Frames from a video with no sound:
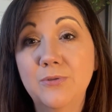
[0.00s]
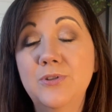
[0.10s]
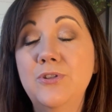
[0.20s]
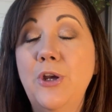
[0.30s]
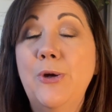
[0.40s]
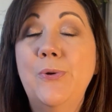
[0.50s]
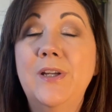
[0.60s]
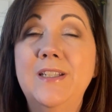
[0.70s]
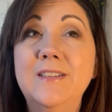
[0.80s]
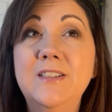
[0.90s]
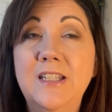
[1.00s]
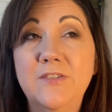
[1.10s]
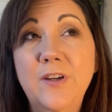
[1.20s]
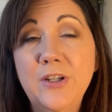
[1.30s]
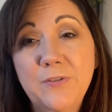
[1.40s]
So it's it's
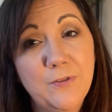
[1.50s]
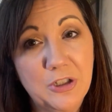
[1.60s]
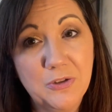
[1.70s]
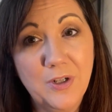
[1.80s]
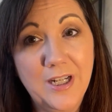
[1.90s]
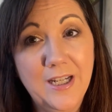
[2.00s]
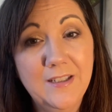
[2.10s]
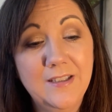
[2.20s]
very frustrating.